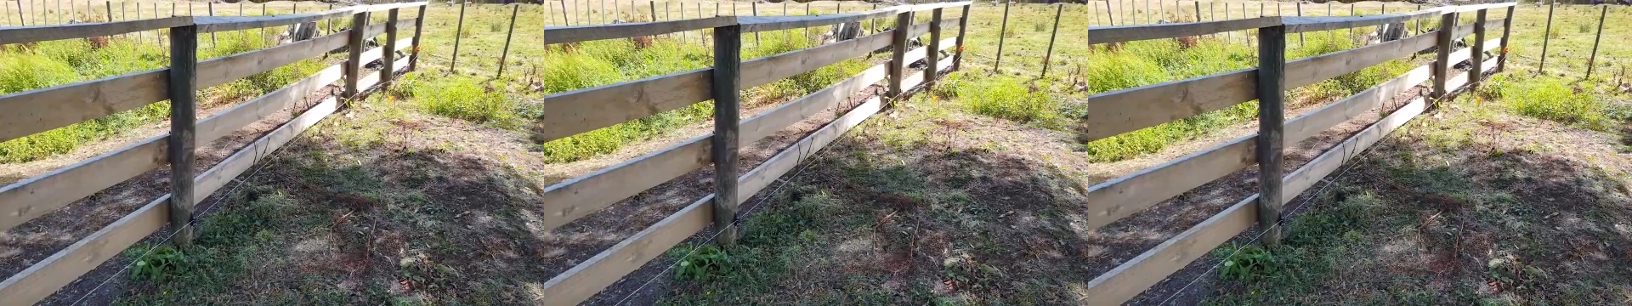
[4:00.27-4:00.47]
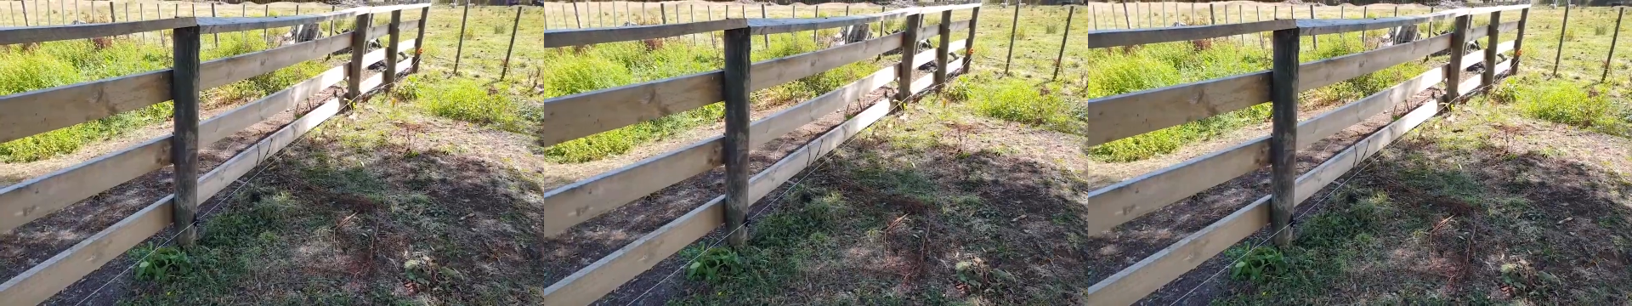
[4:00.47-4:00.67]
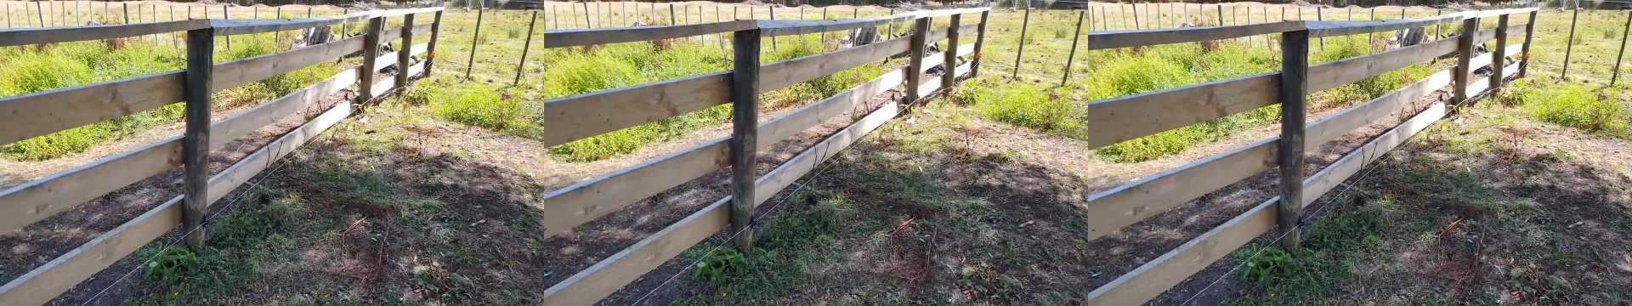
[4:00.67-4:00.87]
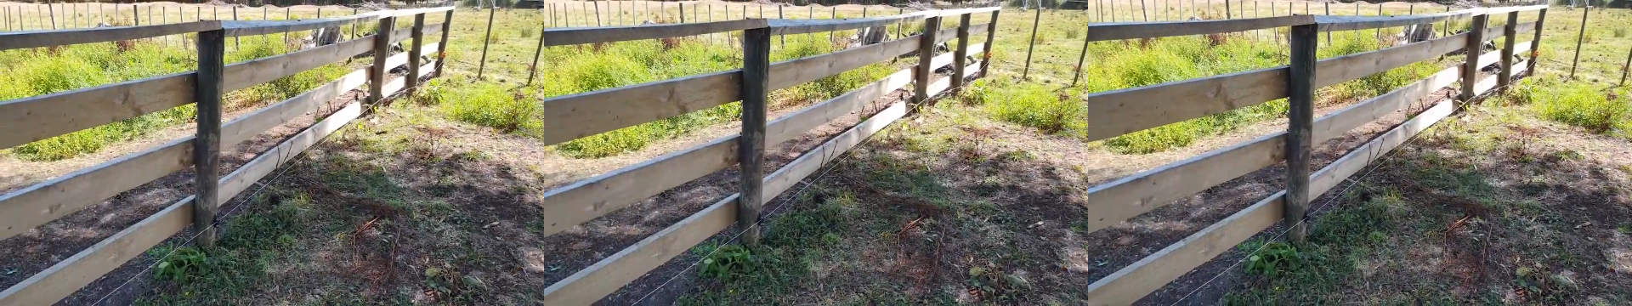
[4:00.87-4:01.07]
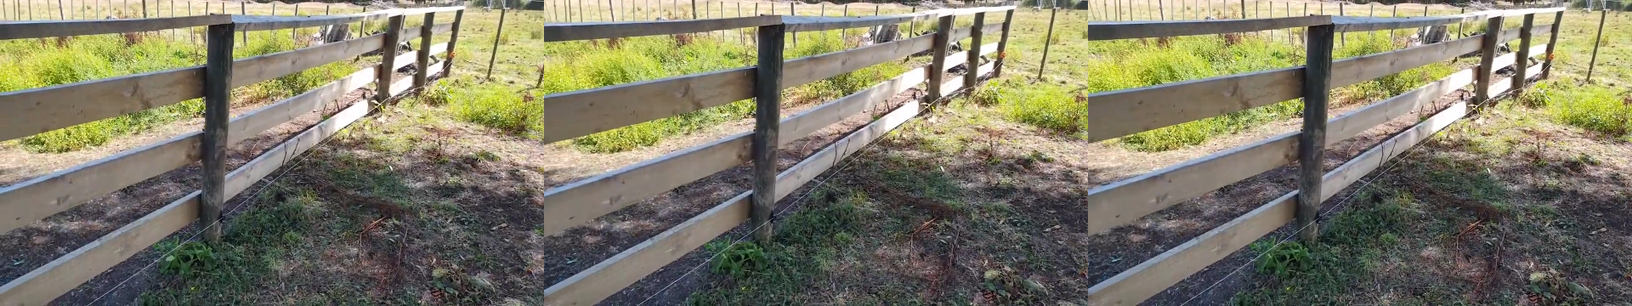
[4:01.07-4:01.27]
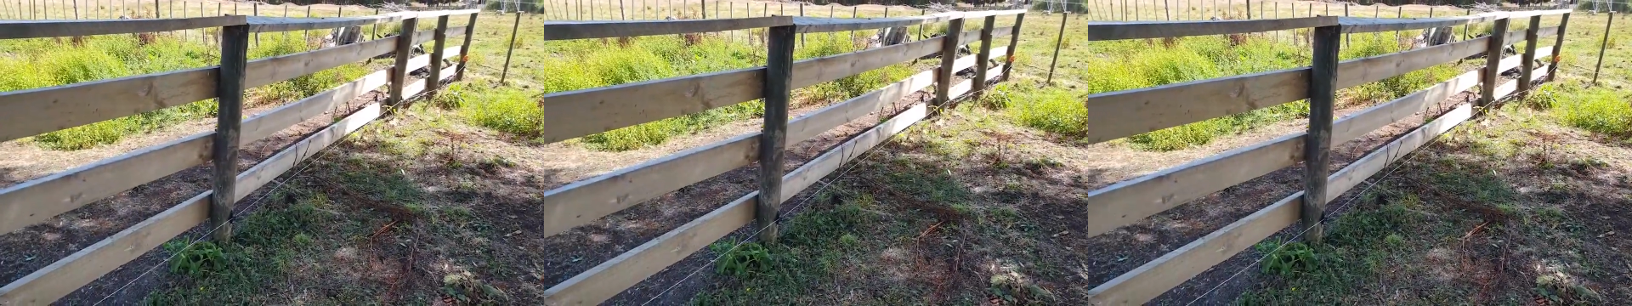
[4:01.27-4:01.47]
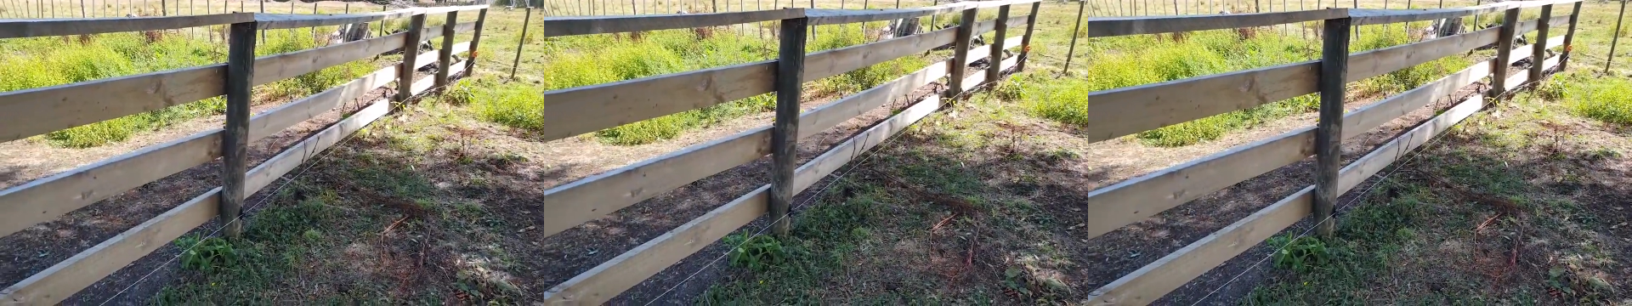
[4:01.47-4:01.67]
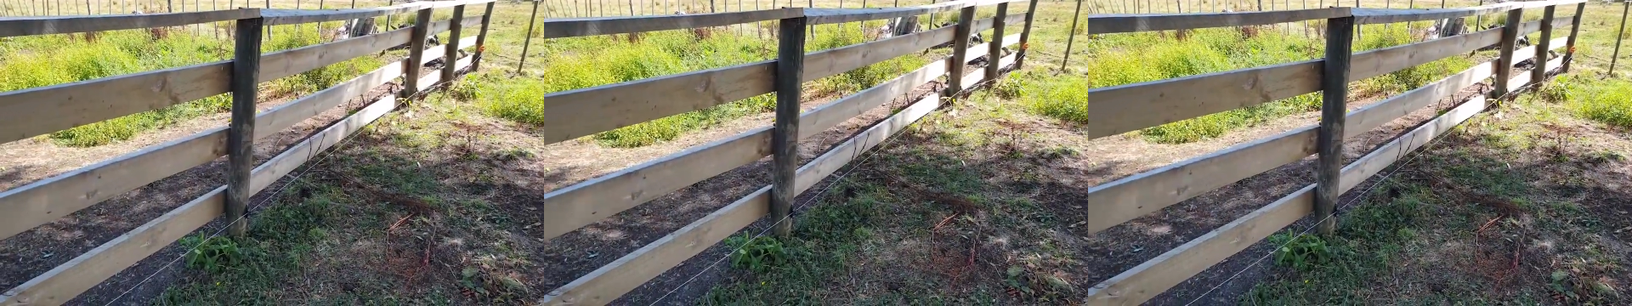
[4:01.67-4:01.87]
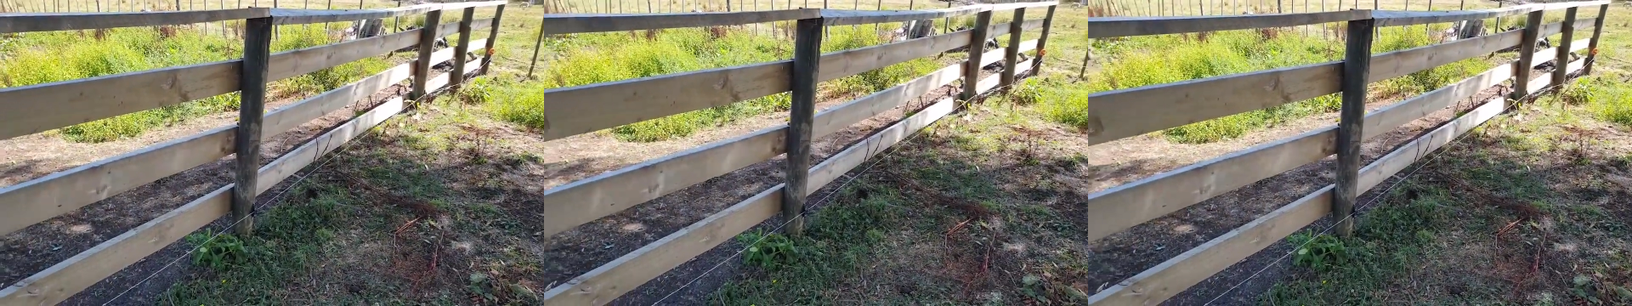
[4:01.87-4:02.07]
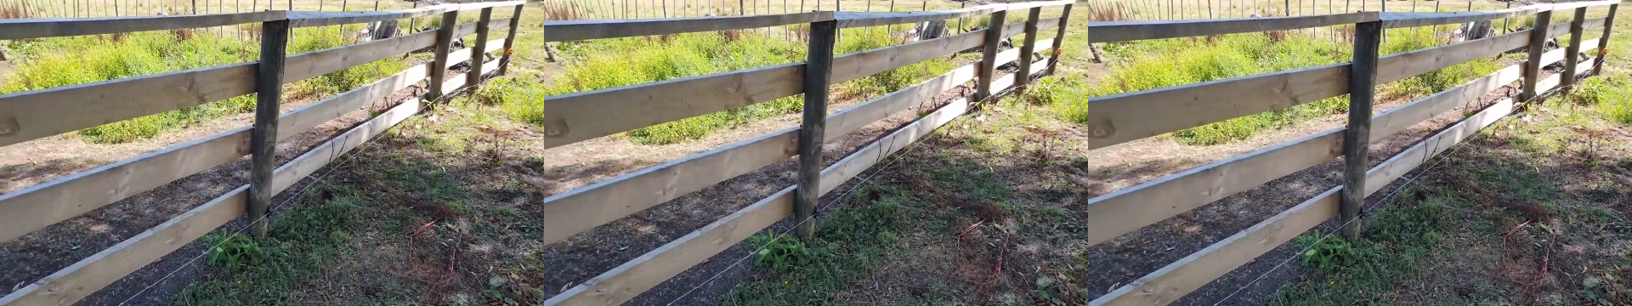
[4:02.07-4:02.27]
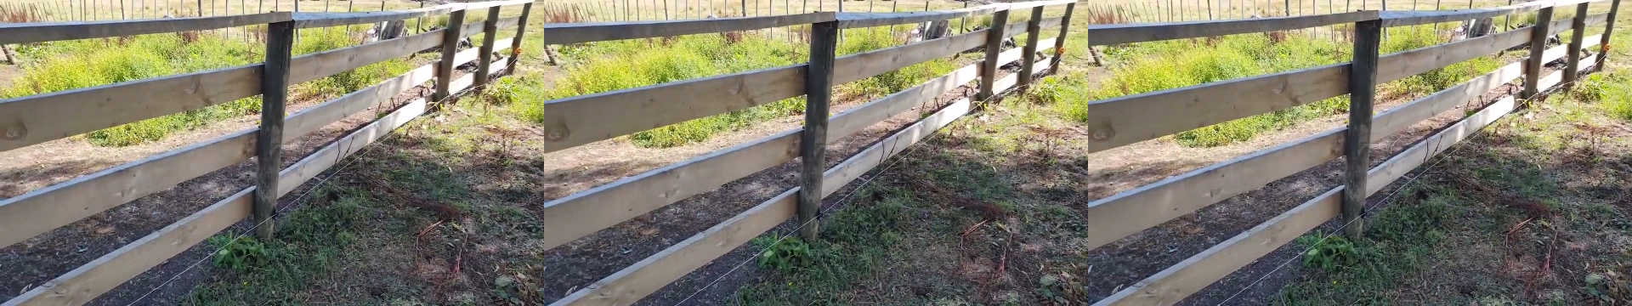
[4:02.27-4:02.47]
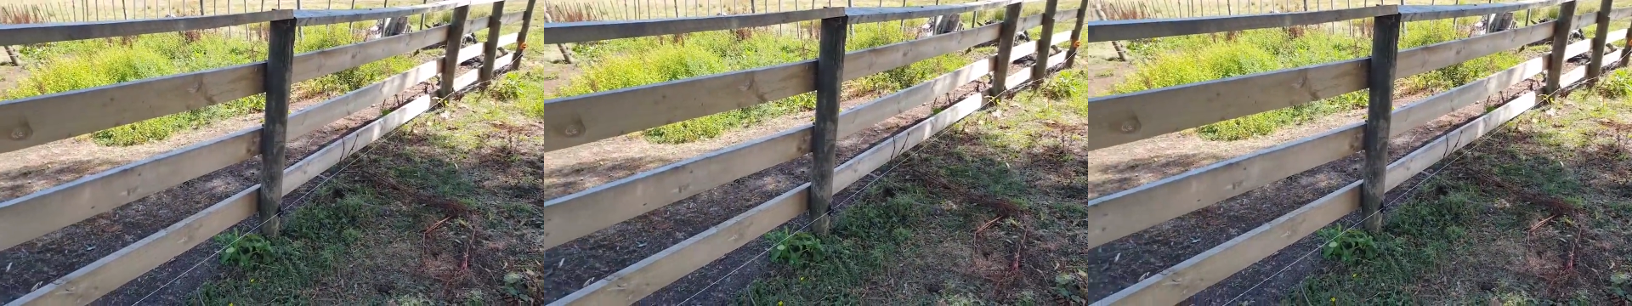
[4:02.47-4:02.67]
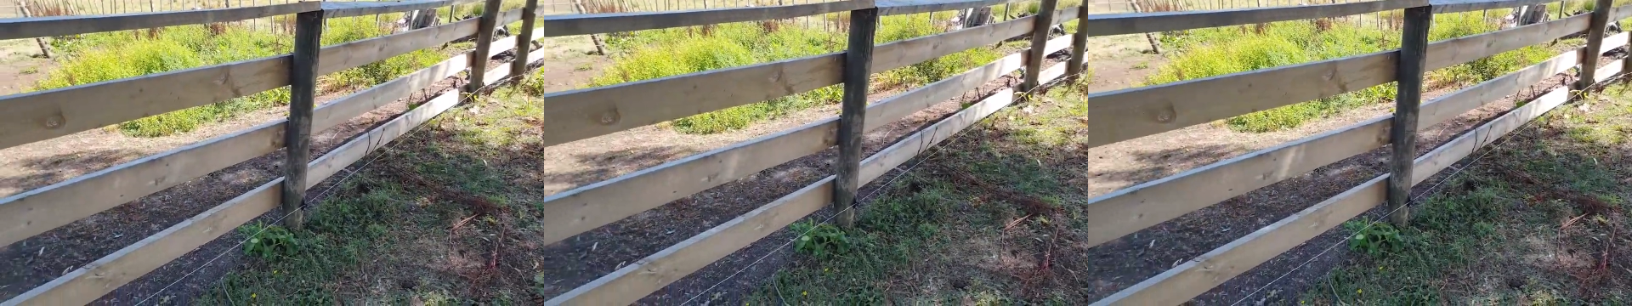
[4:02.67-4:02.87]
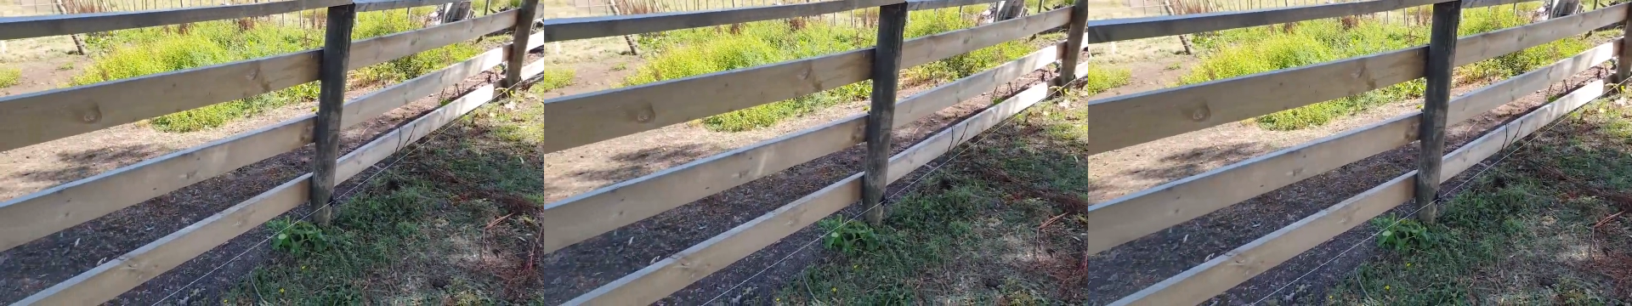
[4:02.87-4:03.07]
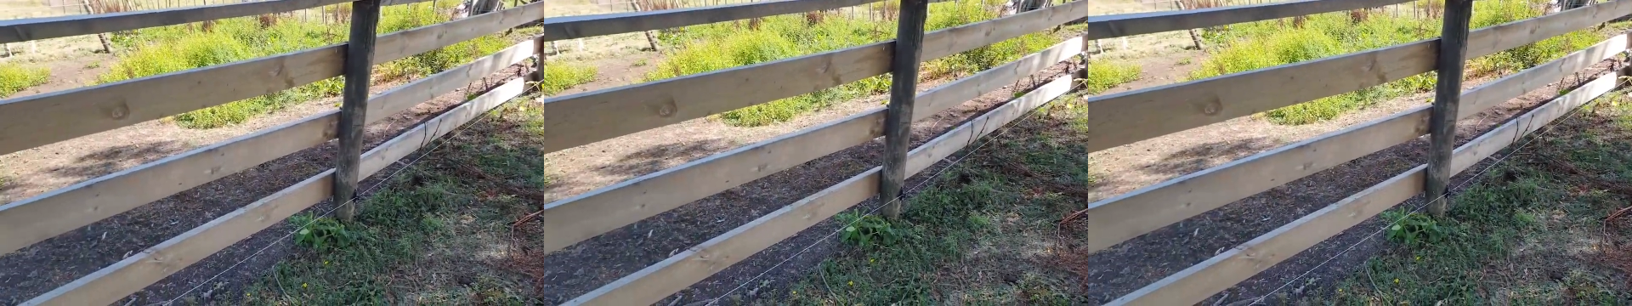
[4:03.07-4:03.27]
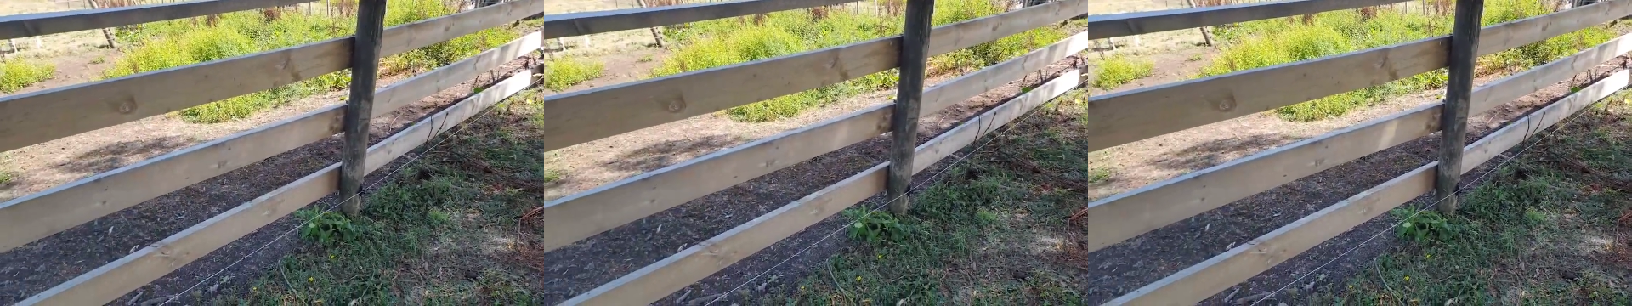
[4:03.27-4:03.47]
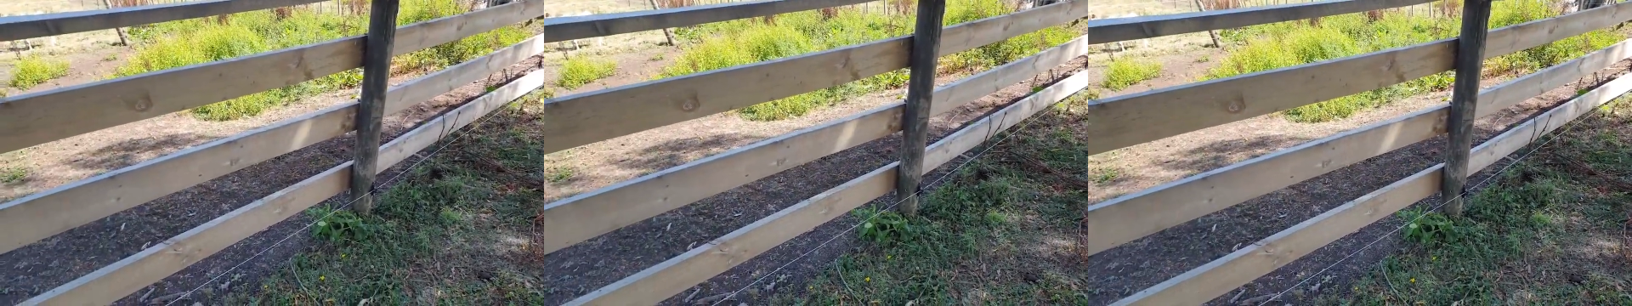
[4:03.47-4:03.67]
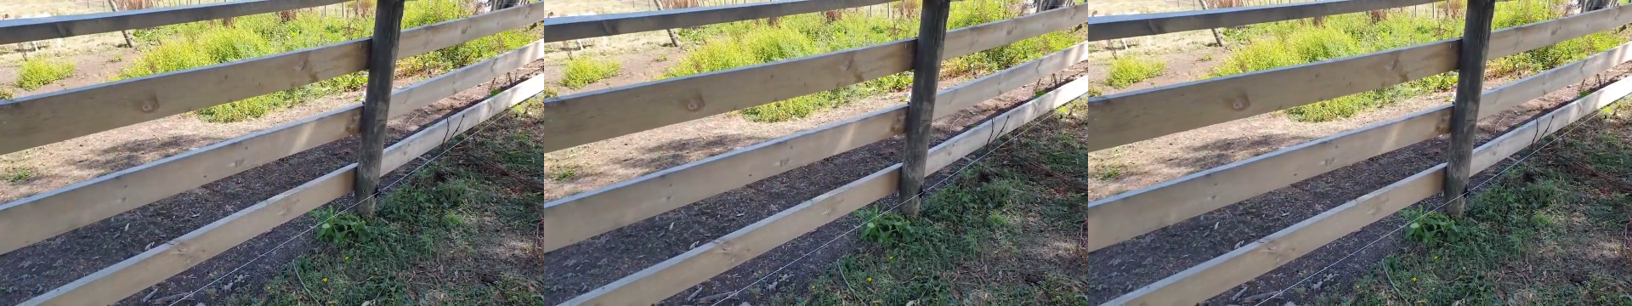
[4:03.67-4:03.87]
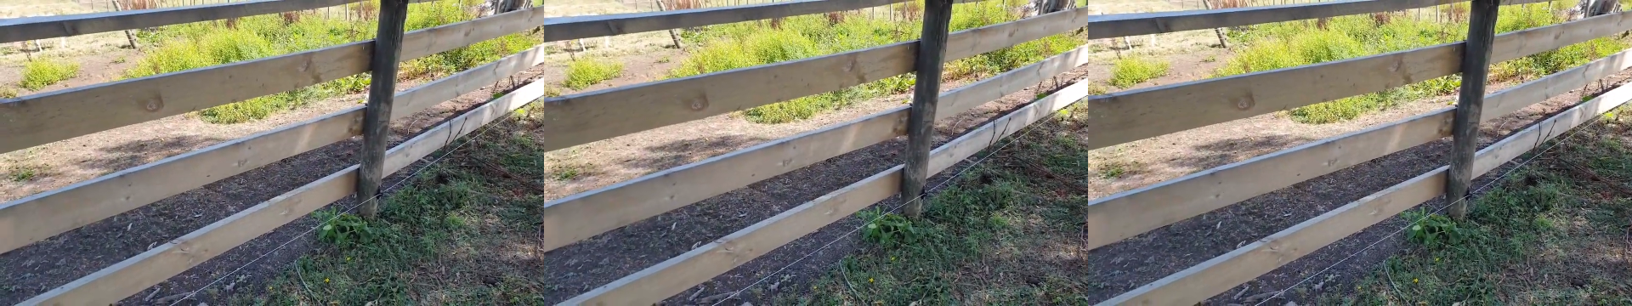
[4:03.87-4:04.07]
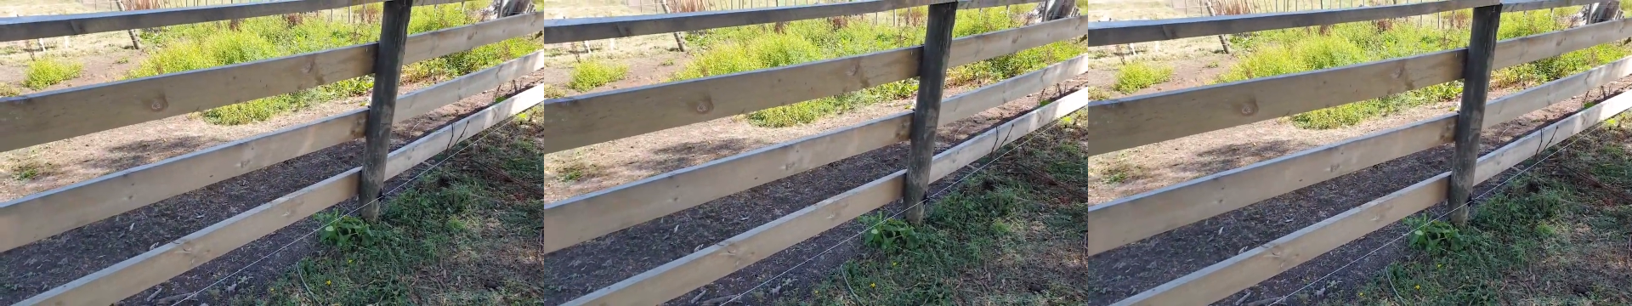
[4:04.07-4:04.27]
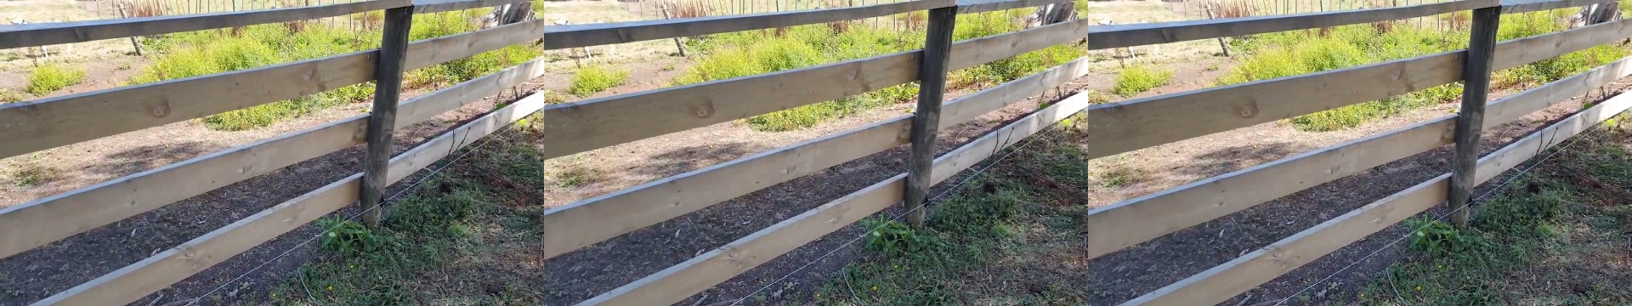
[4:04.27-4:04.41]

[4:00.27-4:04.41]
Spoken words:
No face is visible, so there are no lips to read.